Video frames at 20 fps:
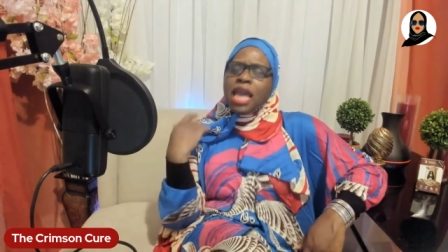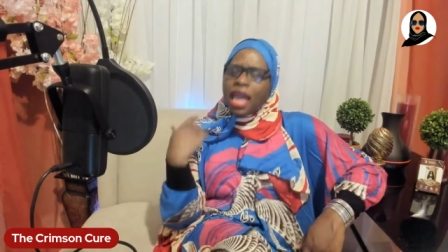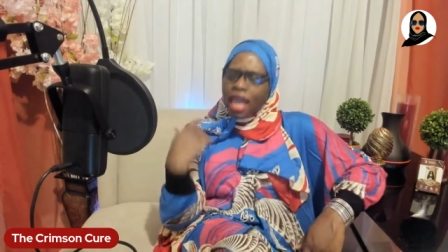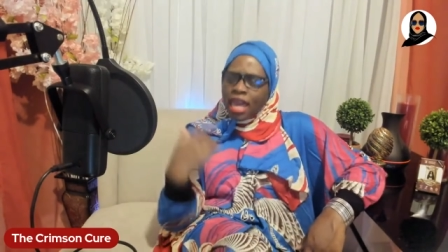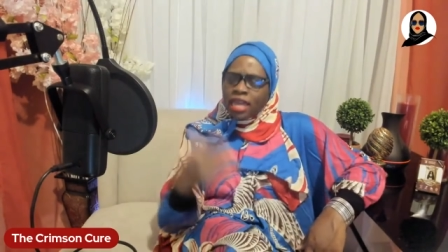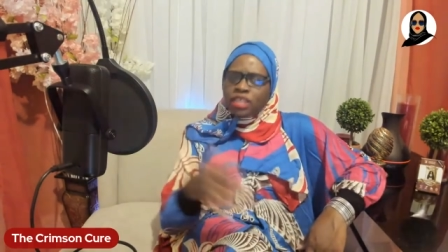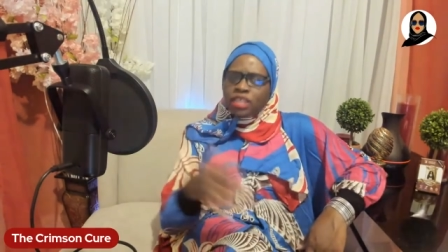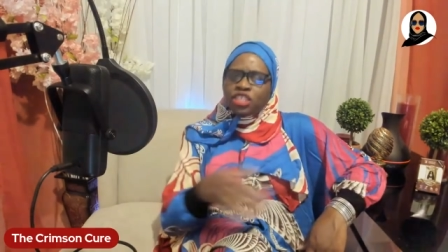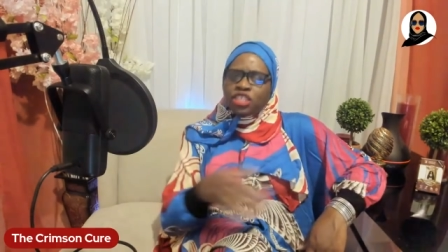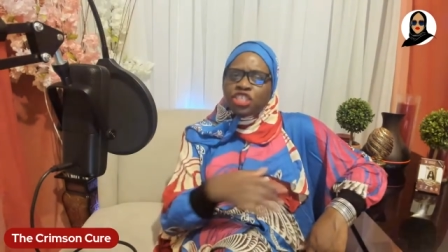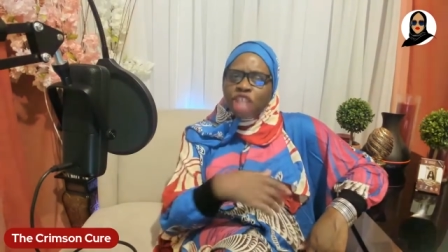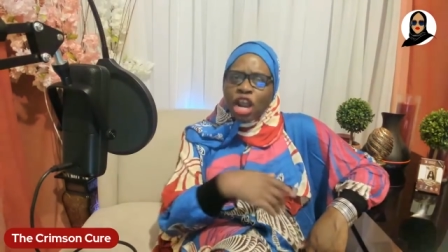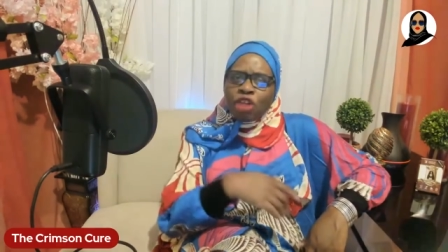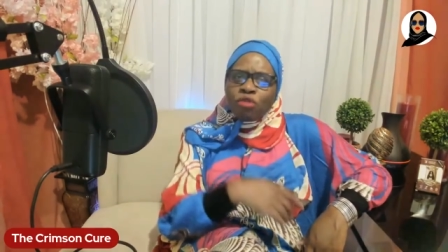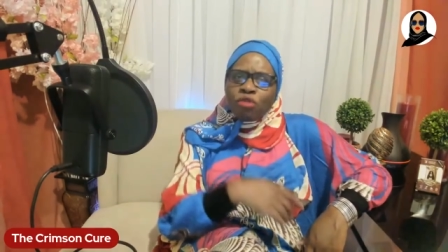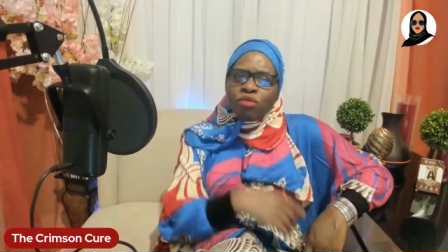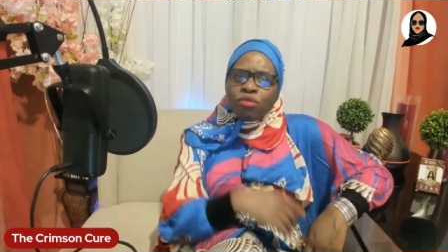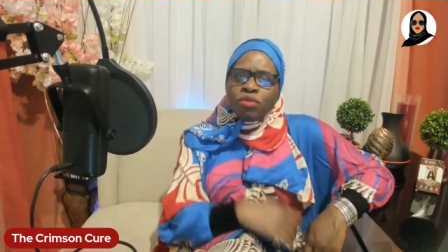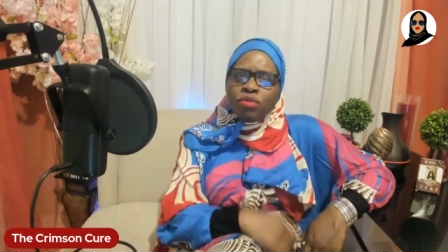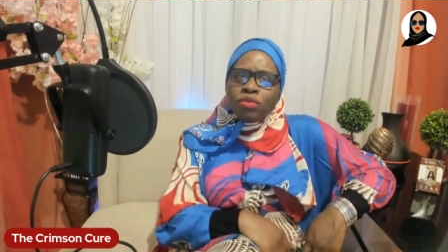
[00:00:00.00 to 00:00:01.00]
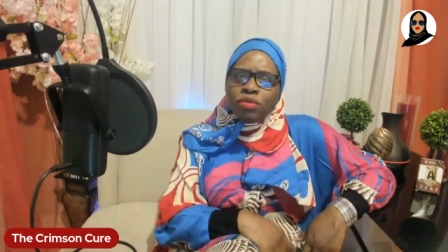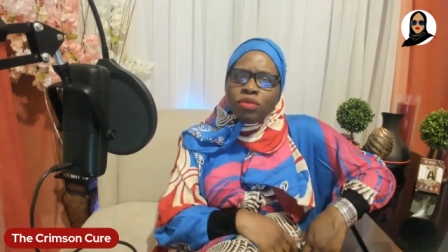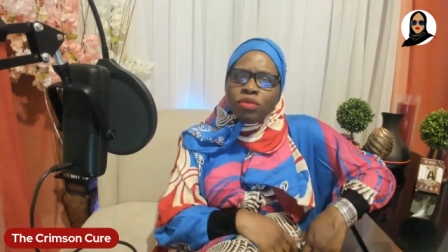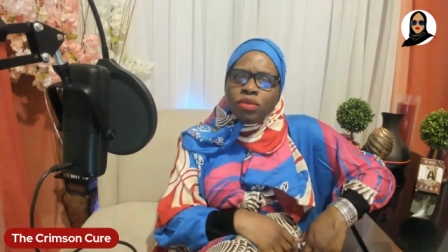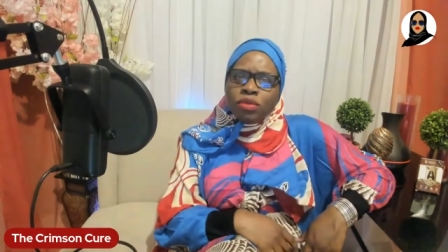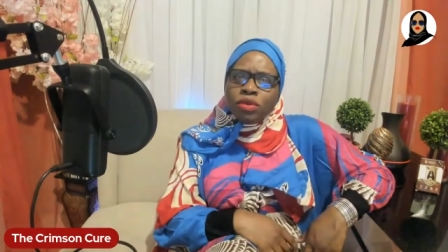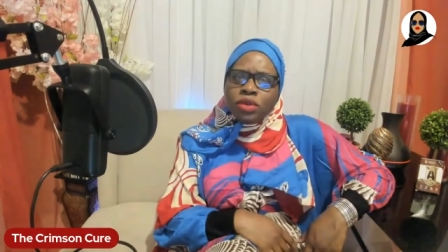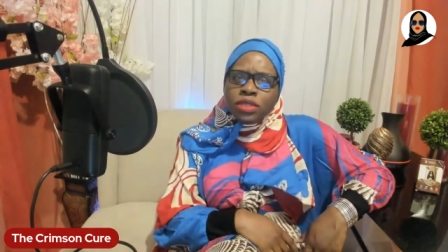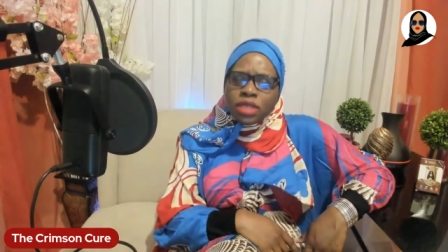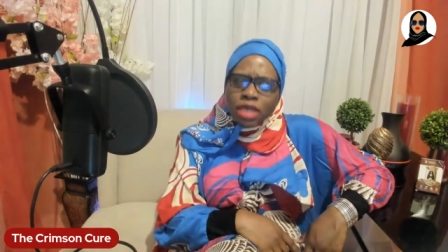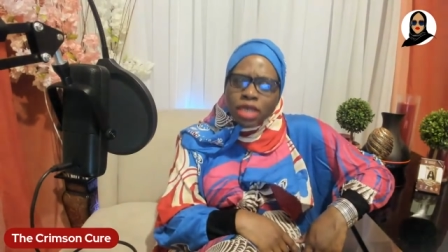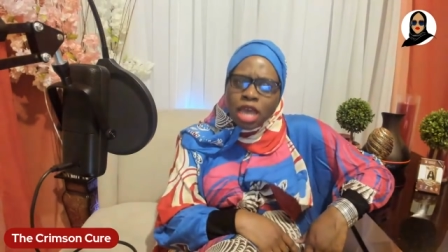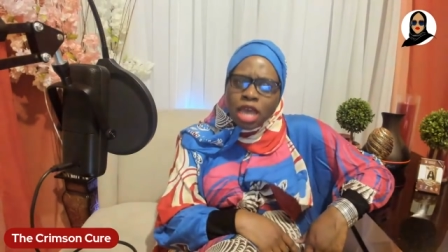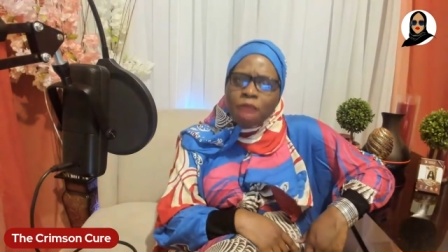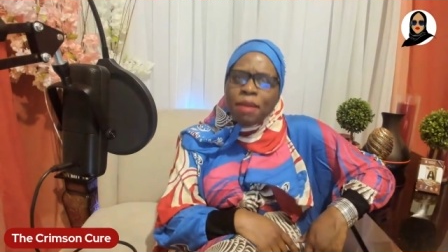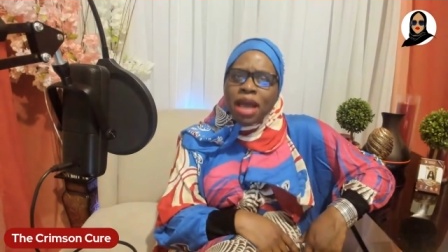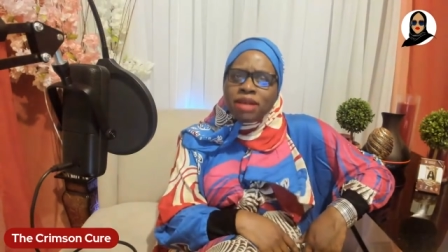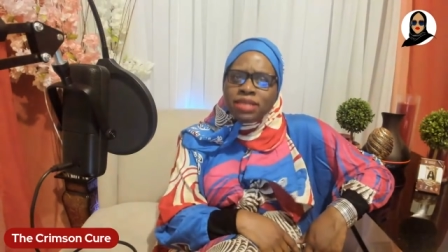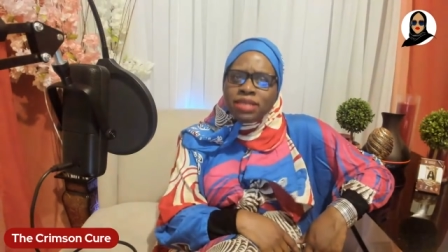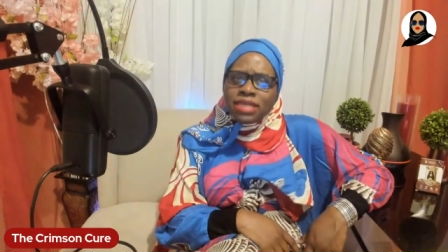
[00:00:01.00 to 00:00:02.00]
and a shirt to come
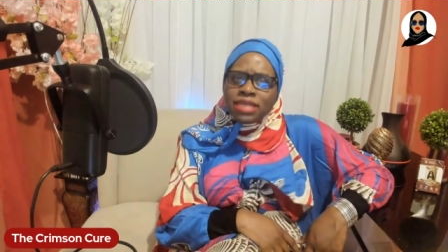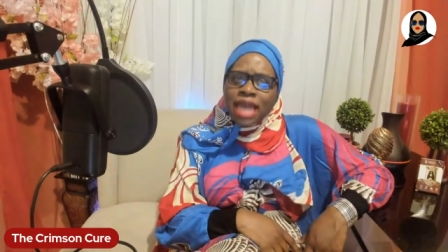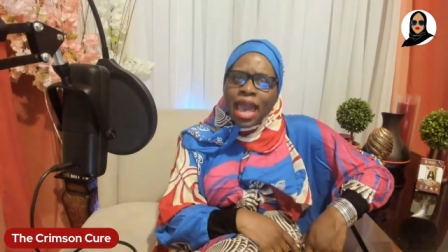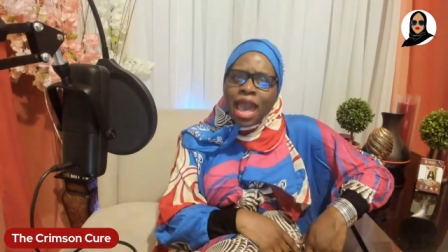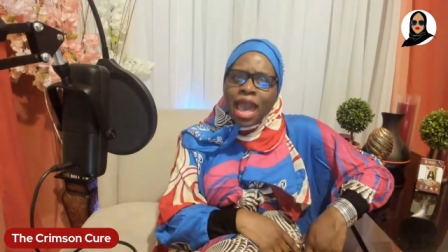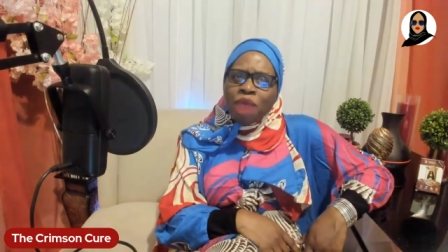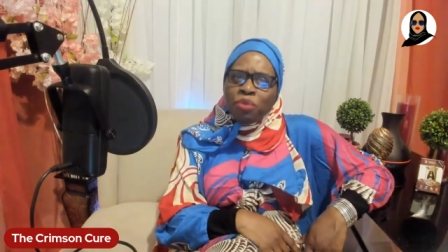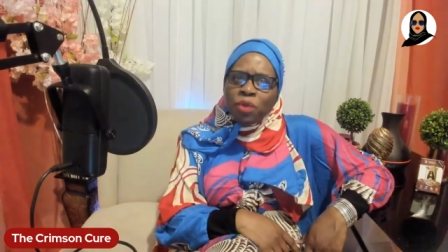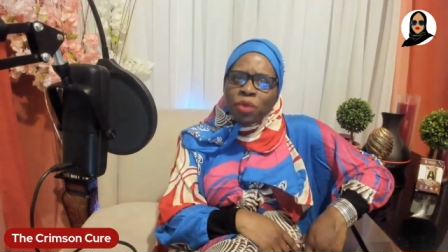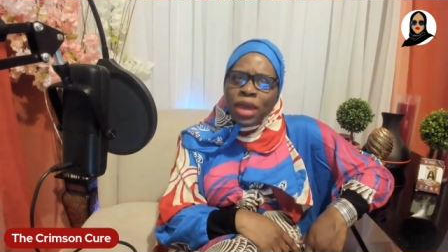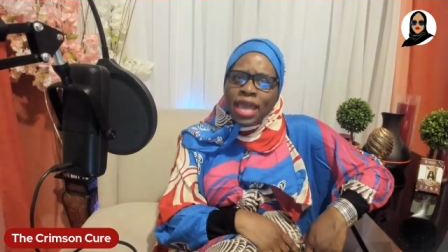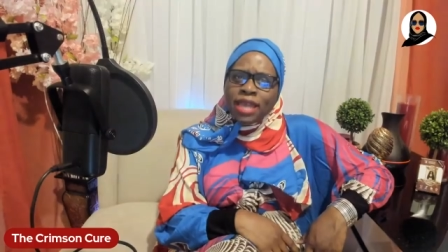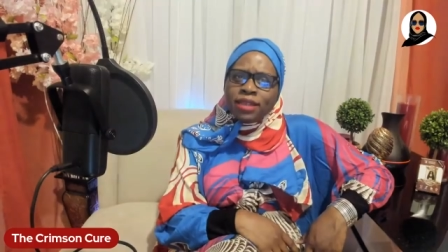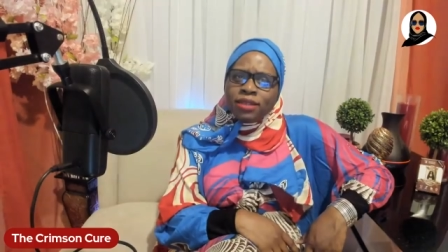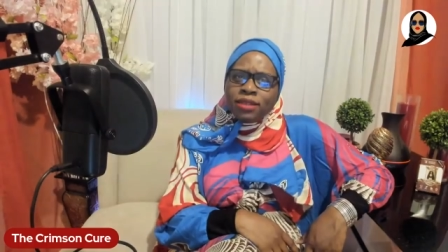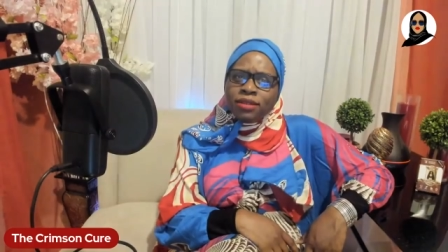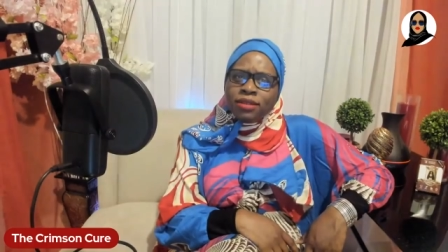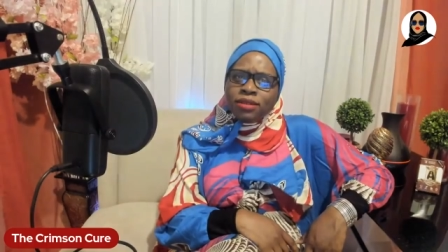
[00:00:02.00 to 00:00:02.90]
outside with,